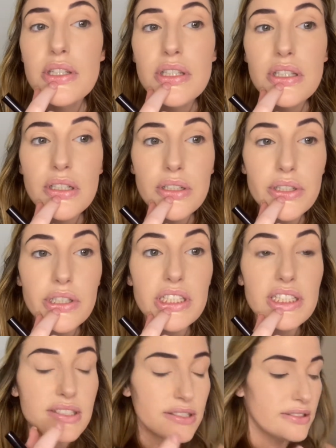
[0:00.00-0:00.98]
in
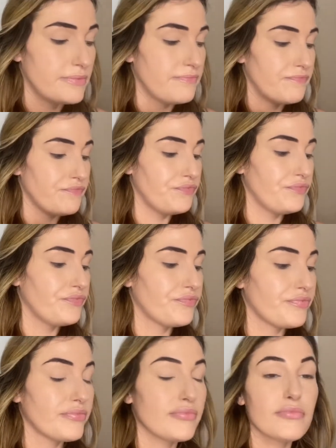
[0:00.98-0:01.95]
Greece,
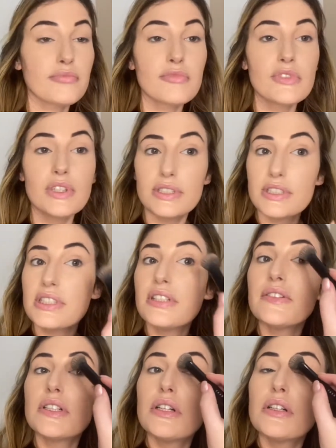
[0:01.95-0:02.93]
and it's
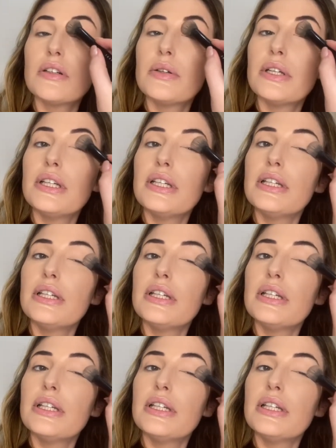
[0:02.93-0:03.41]
never gone